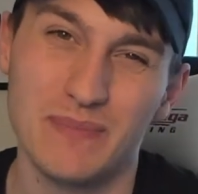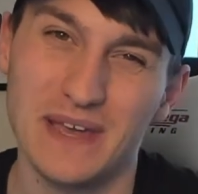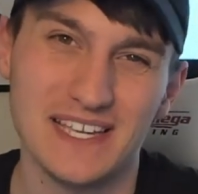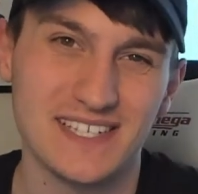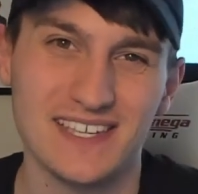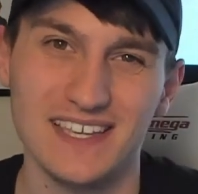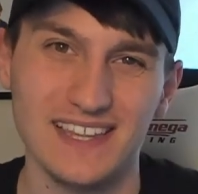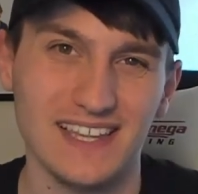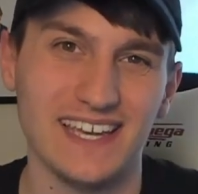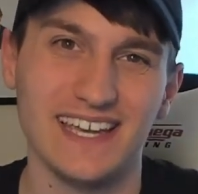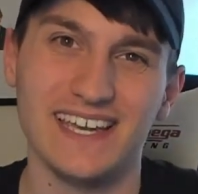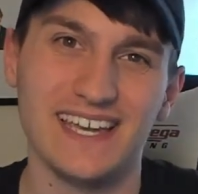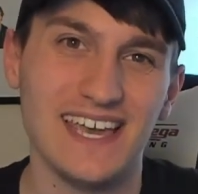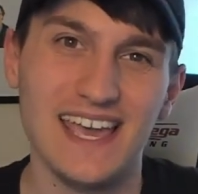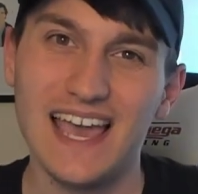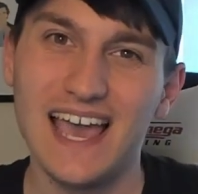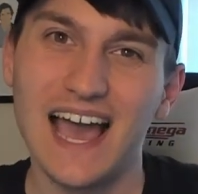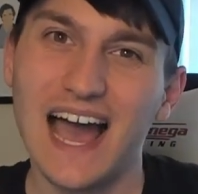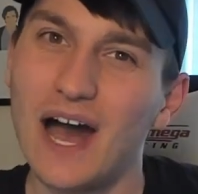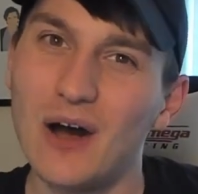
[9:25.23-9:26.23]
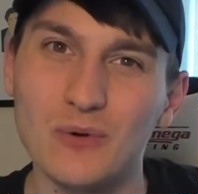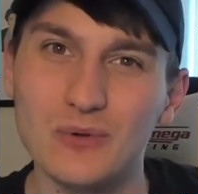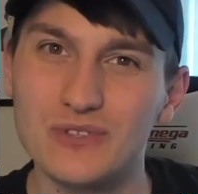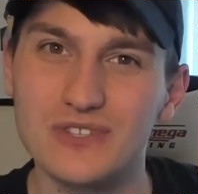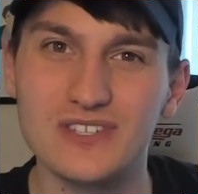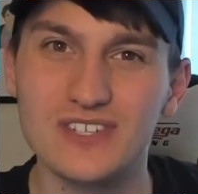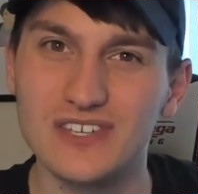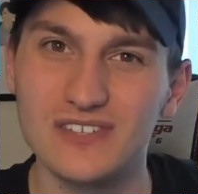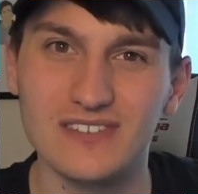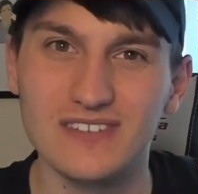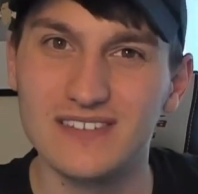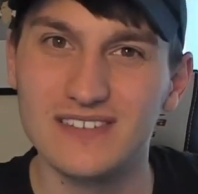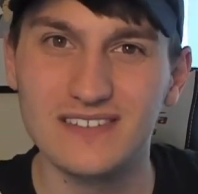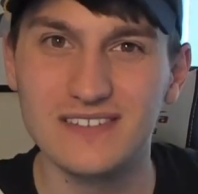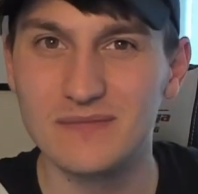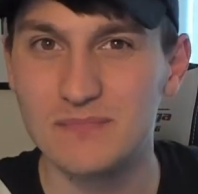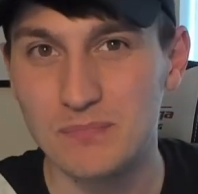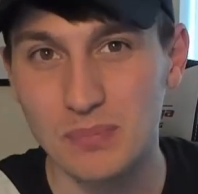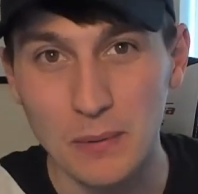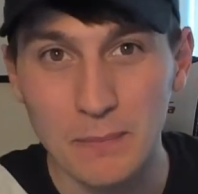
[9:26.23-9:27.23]
basically how to
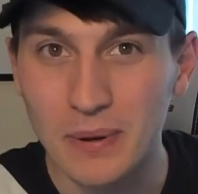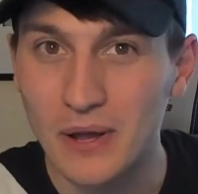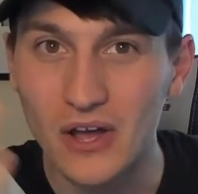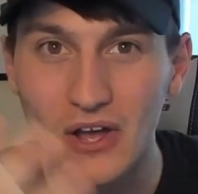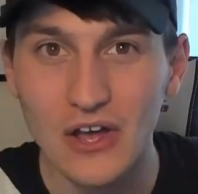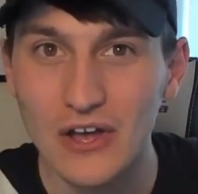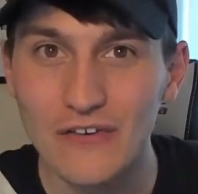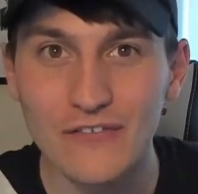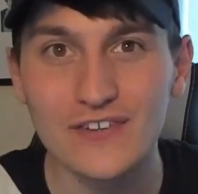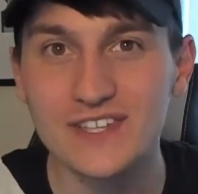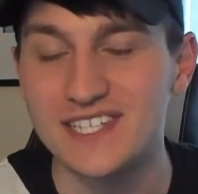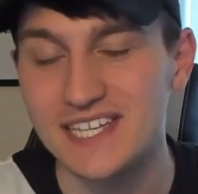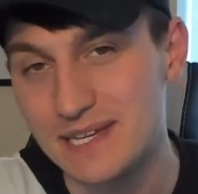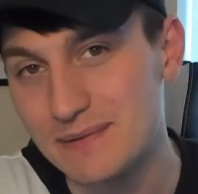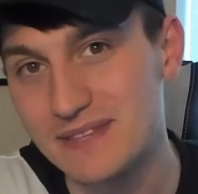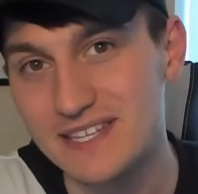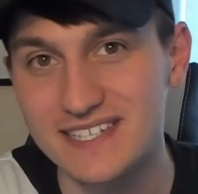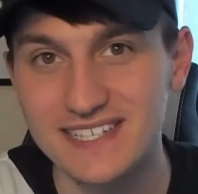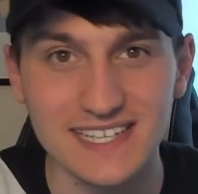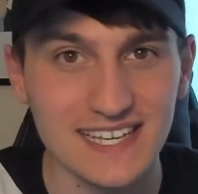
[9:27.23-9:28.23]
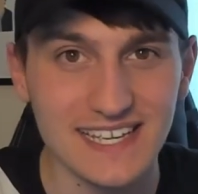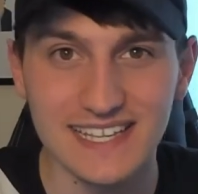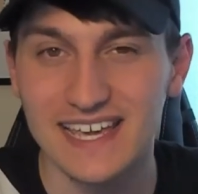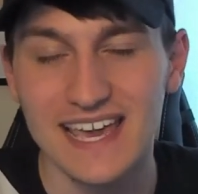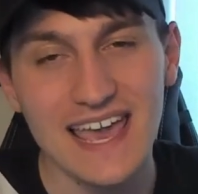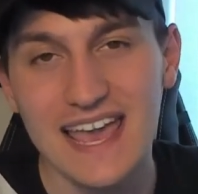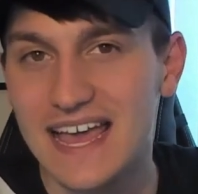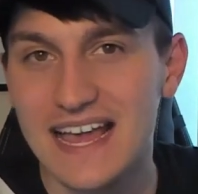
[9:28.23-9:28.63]
prepare for team of the season.